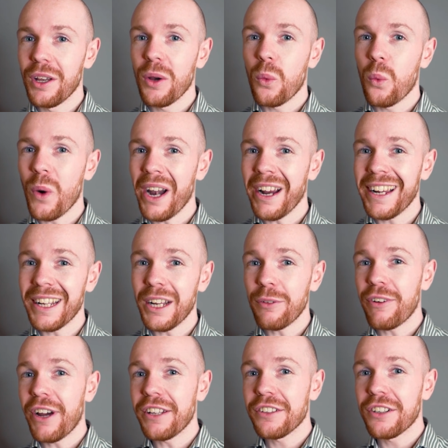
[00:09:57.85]
Where can I
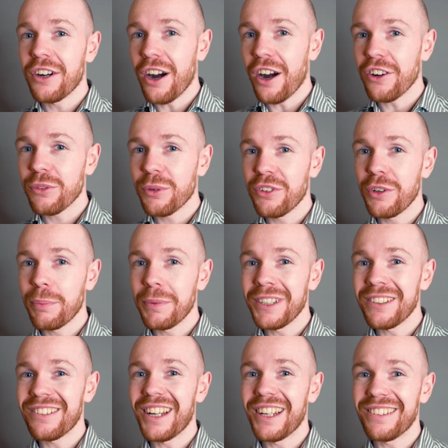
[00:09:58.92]
find the cars which
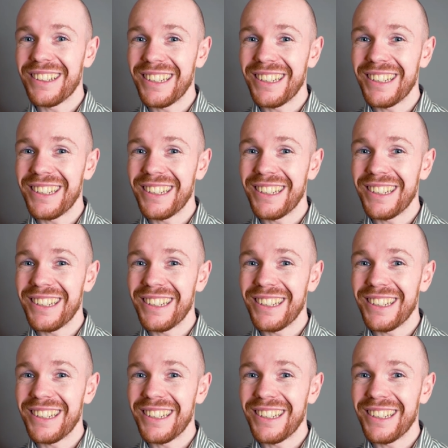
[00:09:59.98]
depreciate the